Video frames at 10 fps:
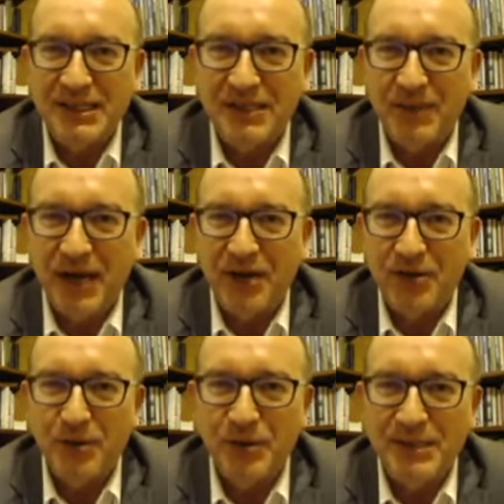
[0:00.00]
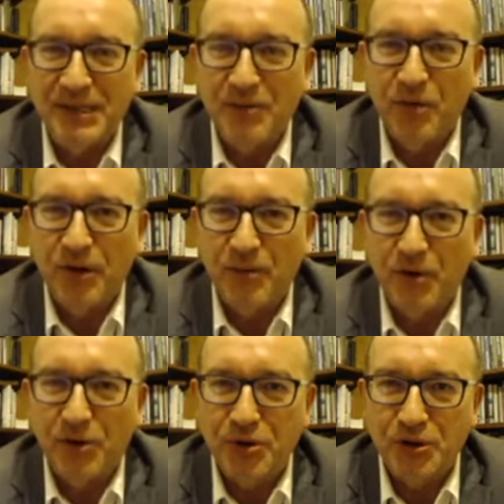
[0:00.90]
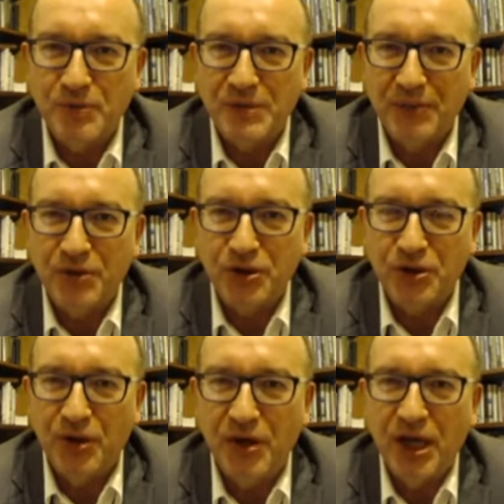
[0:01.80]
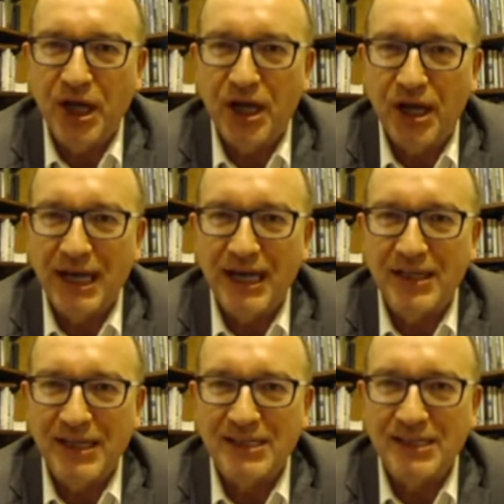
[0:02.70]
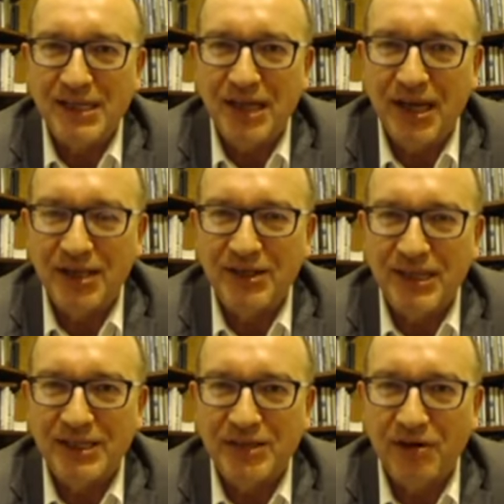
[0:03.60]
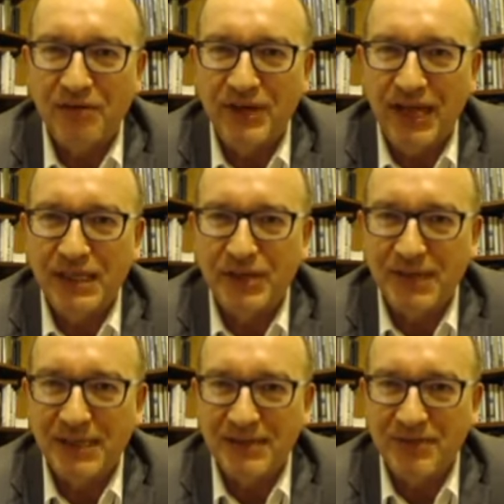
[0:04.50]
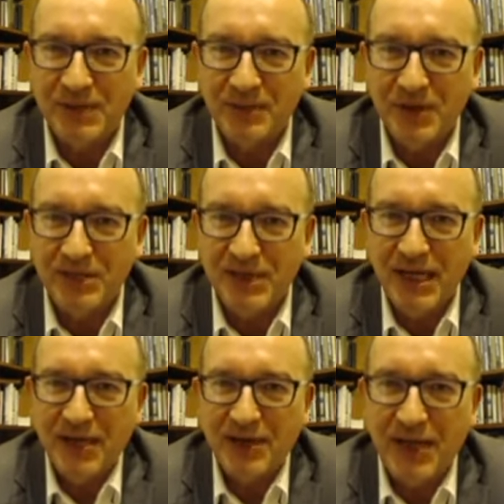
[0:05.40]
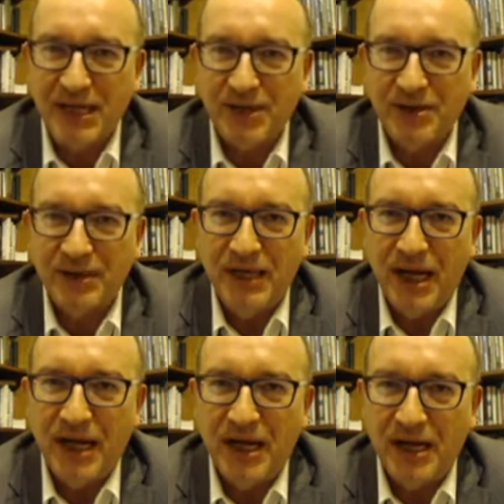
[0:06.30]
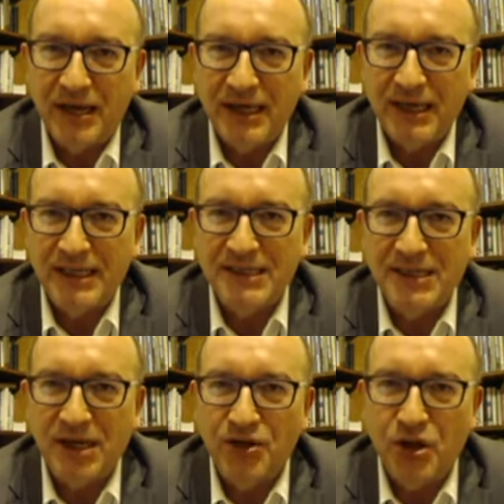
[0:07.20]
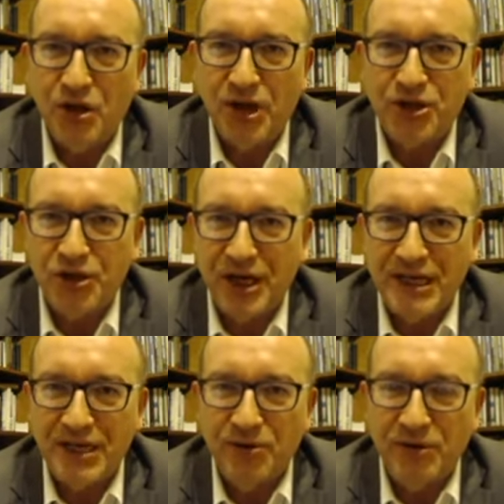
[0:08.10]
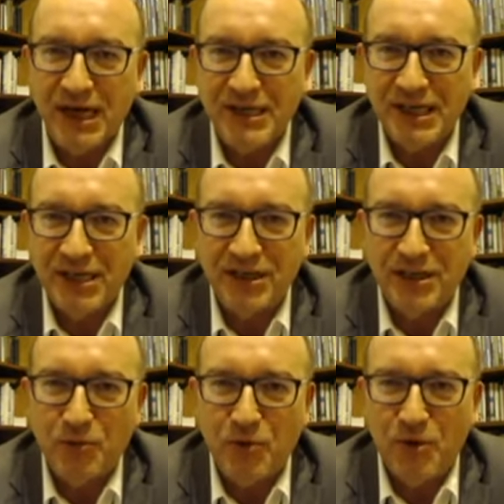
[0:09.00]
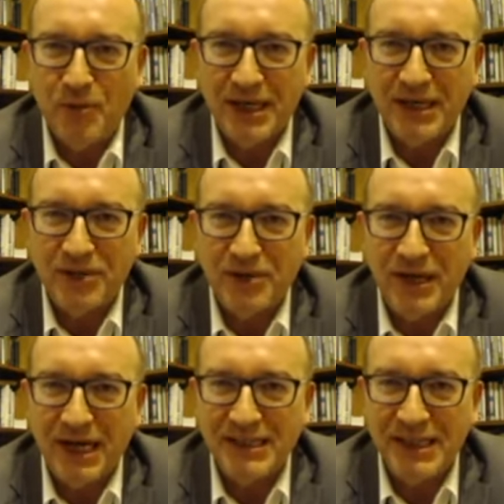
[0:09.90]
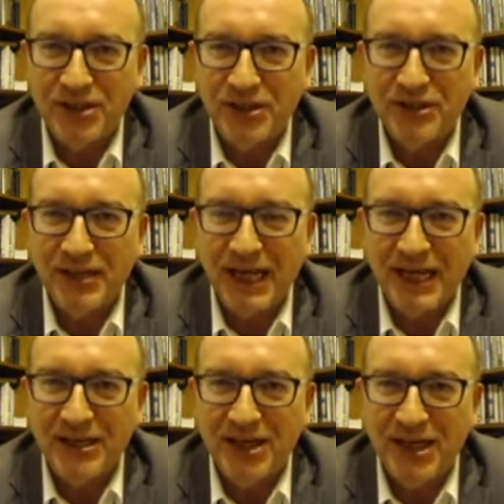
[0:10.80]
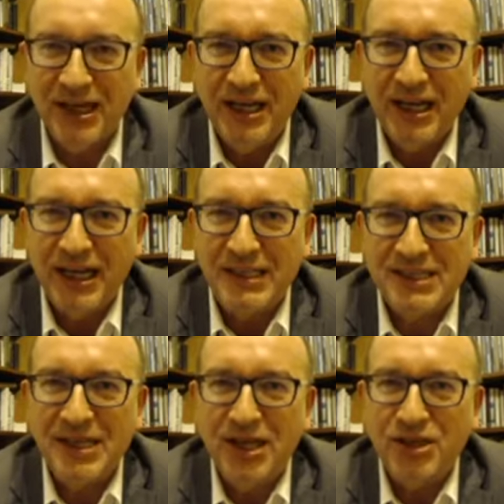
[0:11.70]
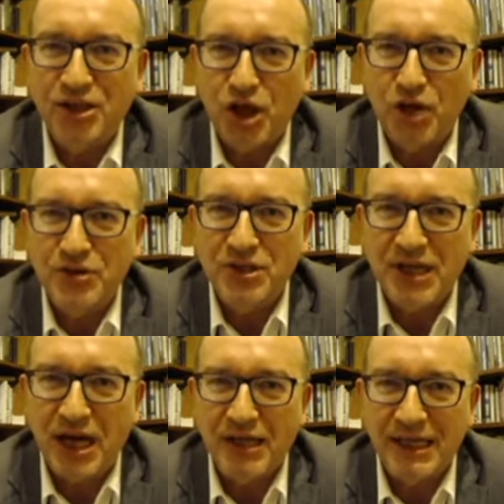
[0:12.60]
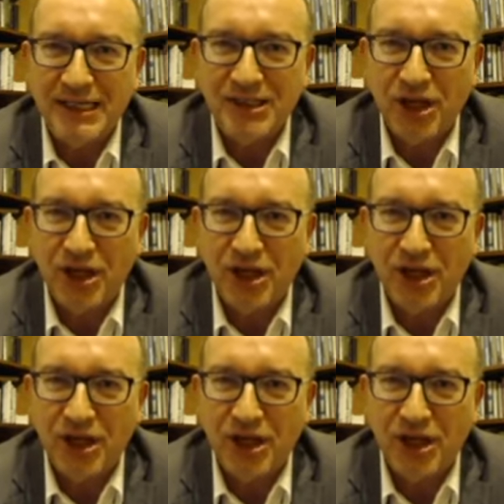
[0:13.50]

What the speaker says: this is about. You will see more and more troops, I'm sure, in this theatre of NATO activity, because NATO is not a trading organisation; it's a war-making organisation, and its chosen target, its